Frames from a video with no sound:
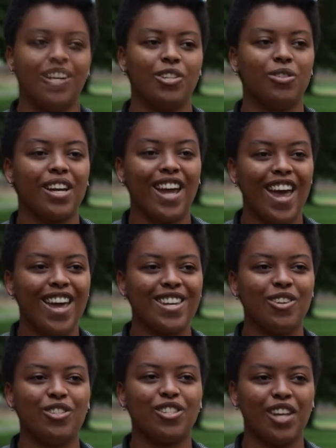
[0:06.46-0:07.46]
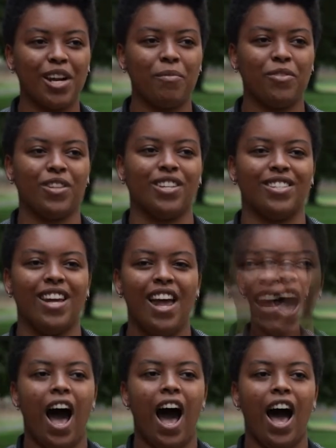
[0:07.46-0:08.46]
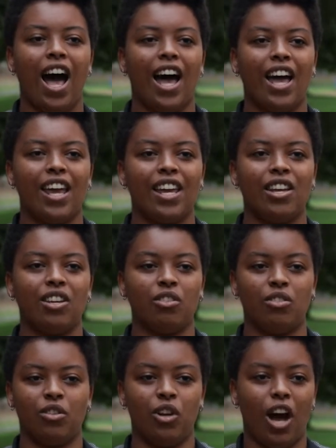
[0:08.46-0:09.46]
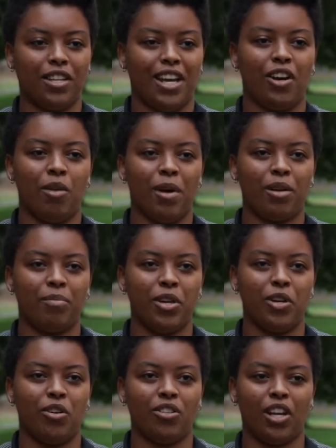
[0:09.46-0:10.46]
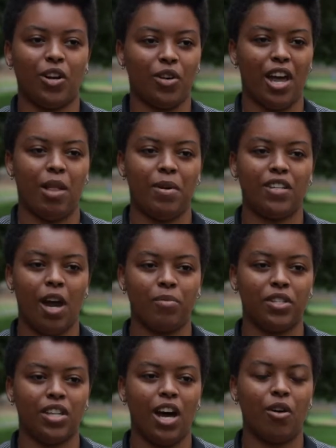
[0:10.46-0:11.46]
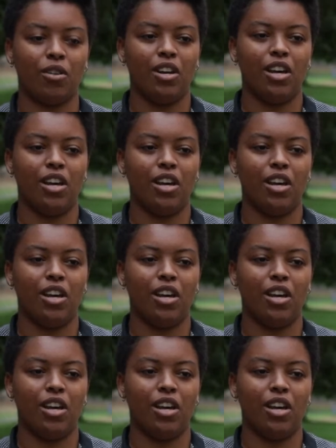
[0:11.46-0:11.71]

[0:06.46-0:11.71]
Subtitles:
And she was like, hey, you should sign up for this. I got down on my computer and was like, okay, let me type this out.